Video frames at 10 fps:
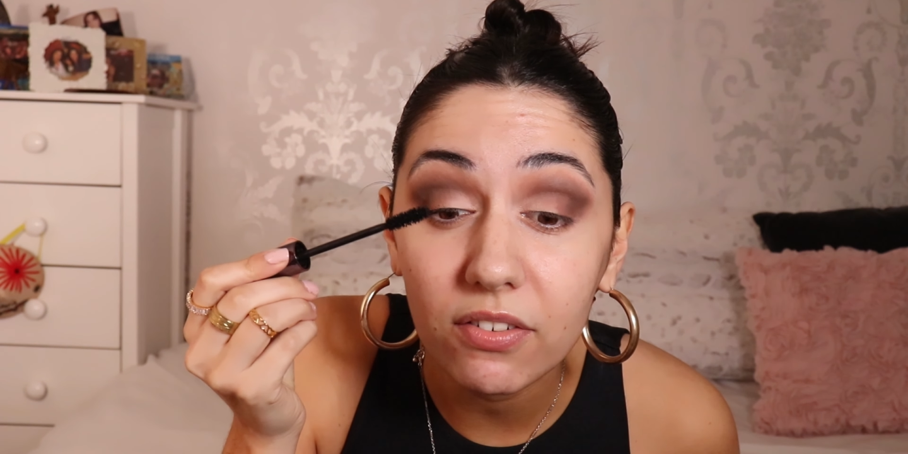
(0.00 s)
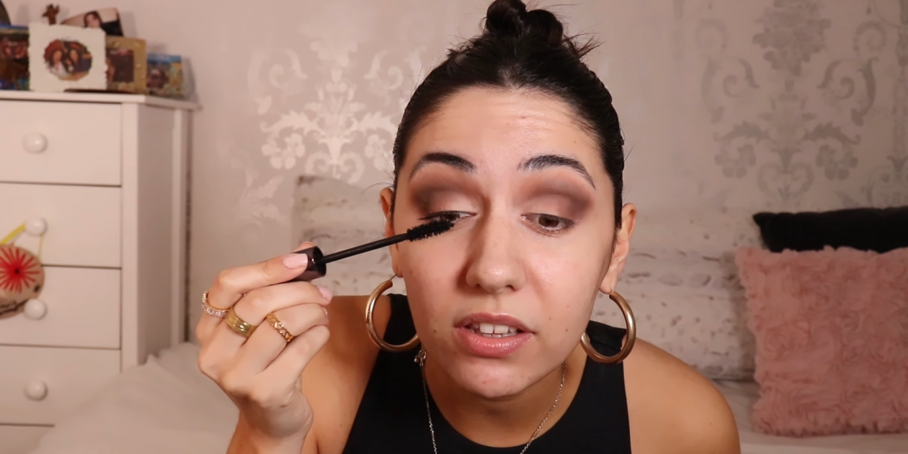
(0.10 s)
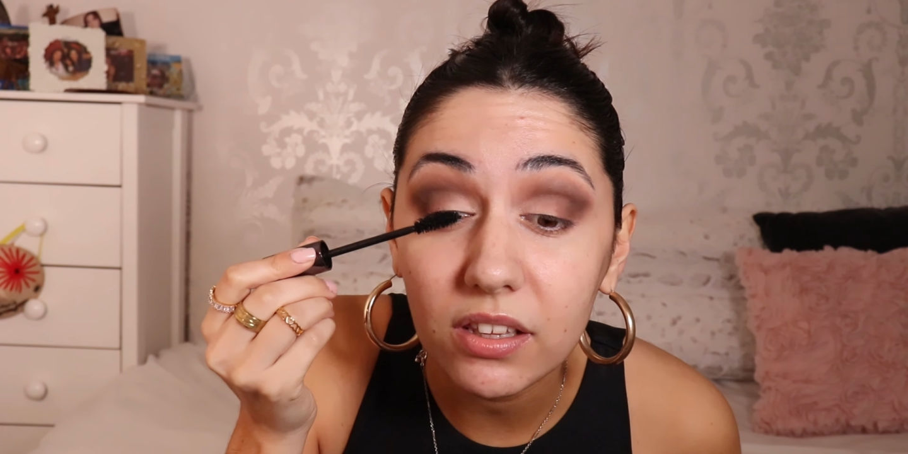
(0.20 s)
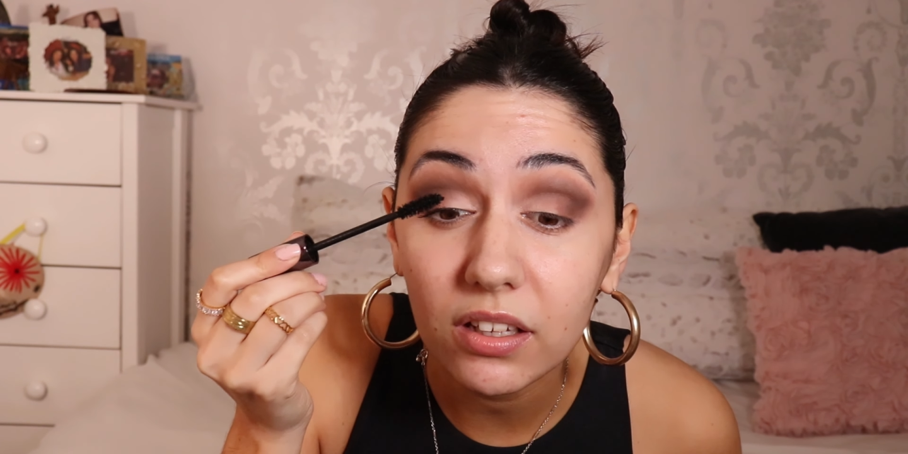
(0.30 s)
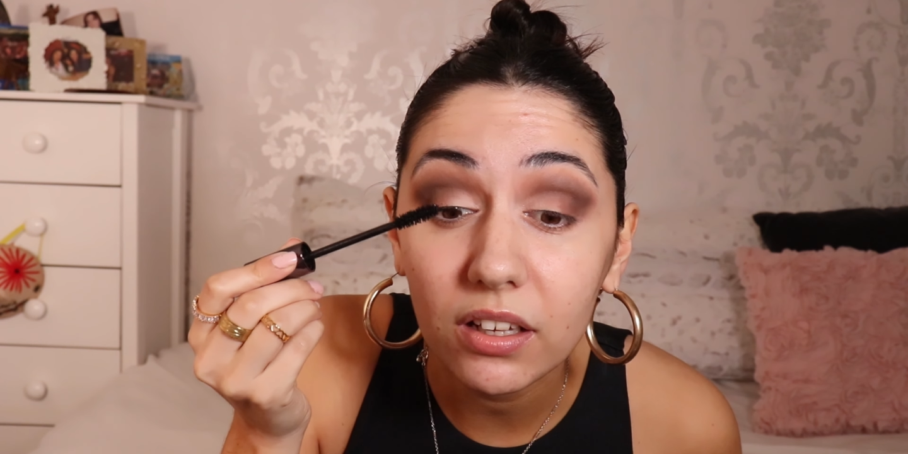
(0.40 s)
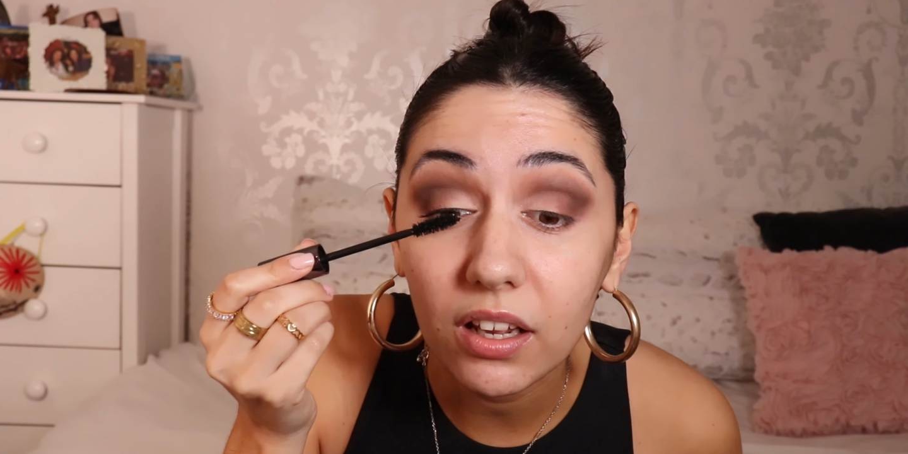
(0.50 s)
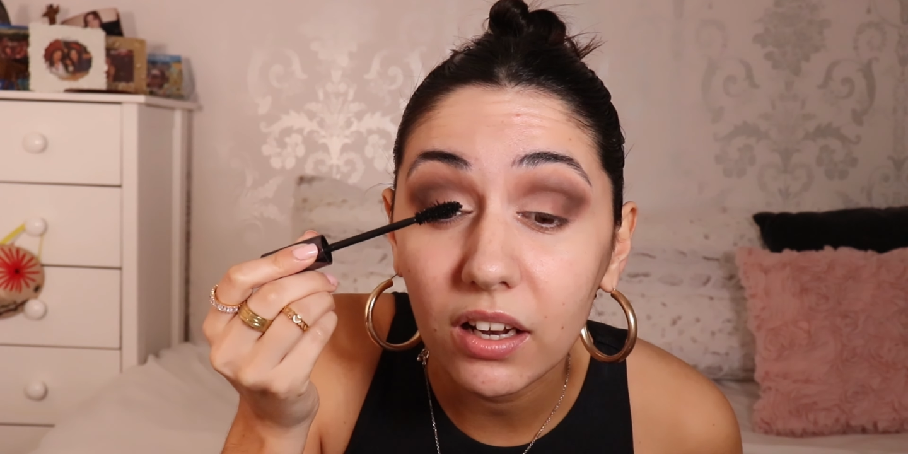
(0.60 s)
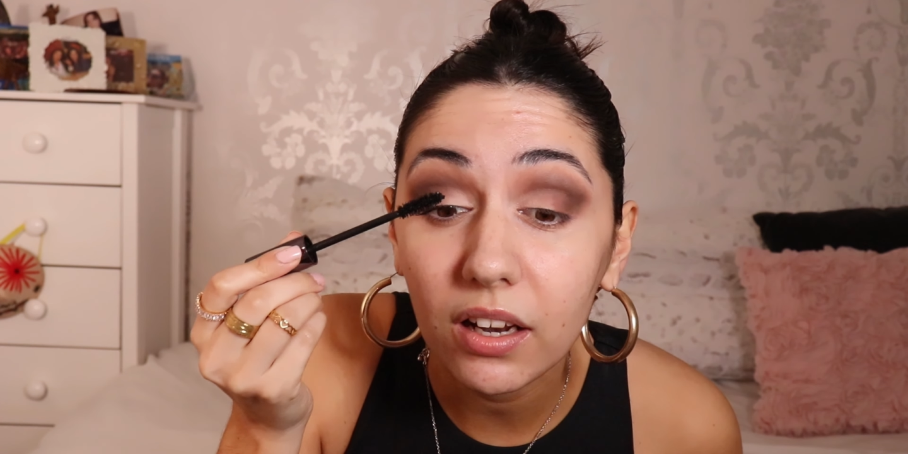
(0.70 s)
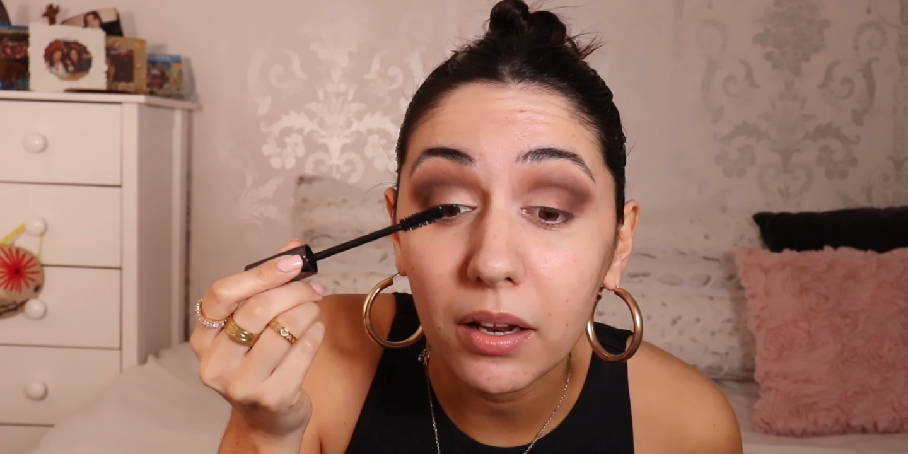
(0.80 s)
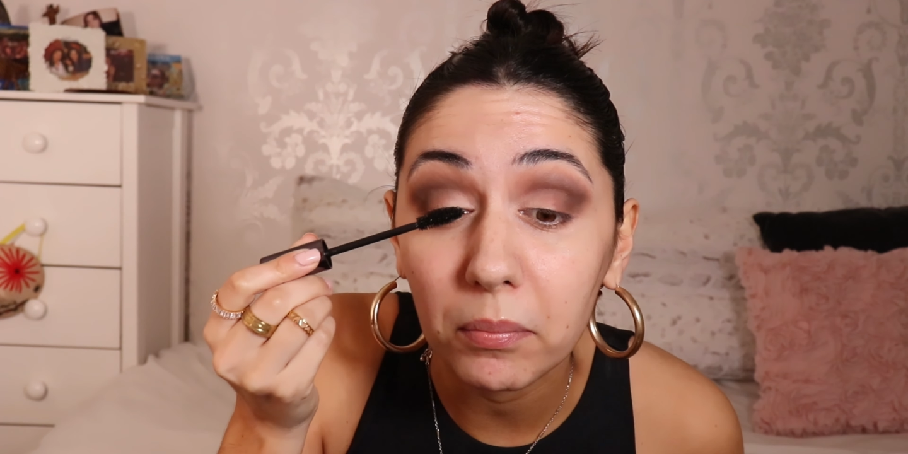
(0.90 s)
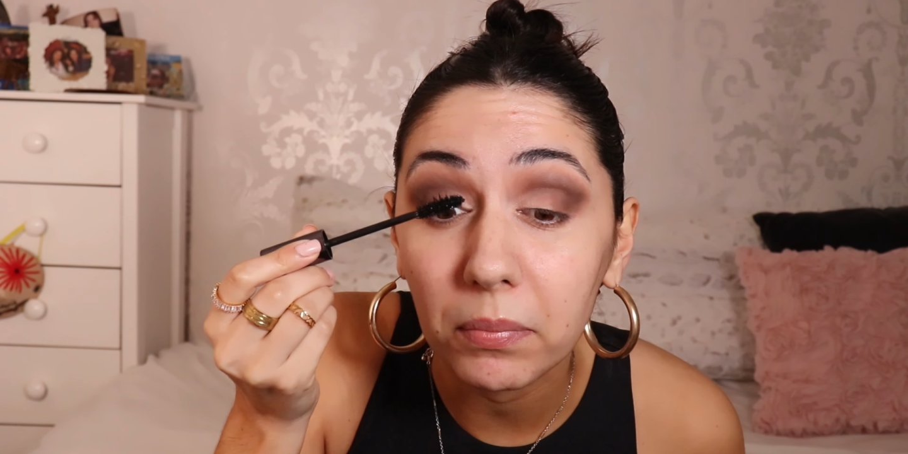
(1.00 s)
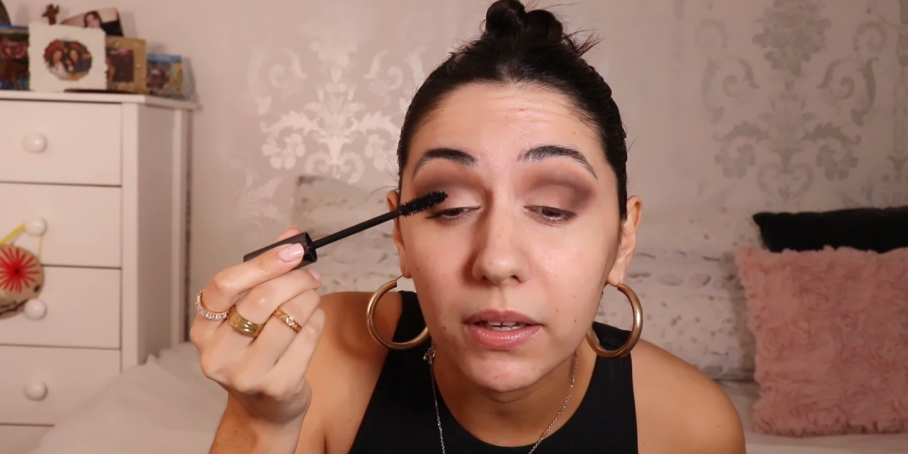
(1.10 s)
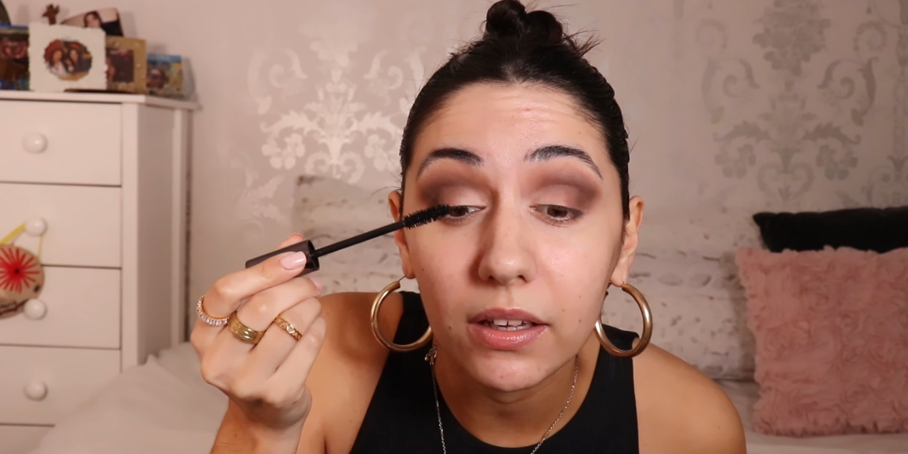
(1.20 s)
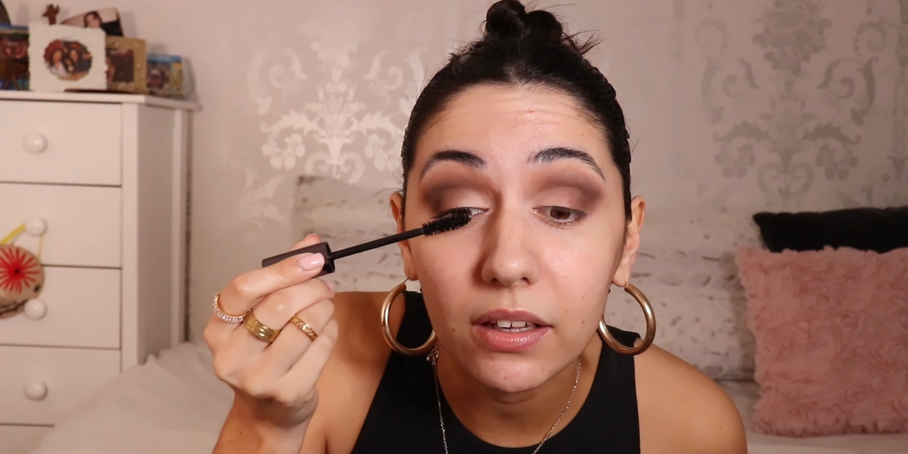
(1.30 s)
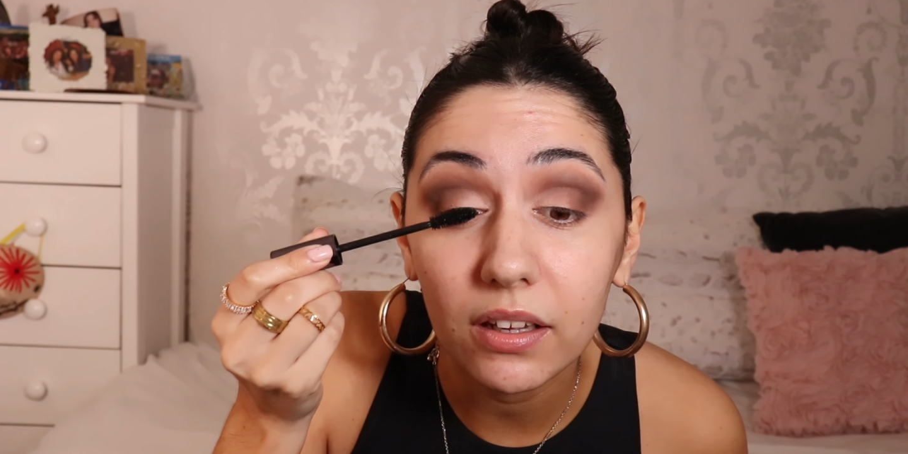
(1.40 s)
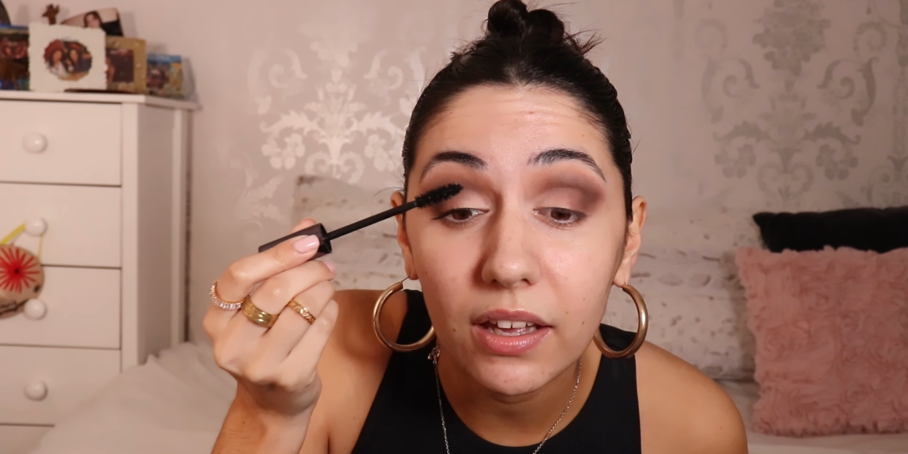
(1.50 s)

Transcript: everything clumpy.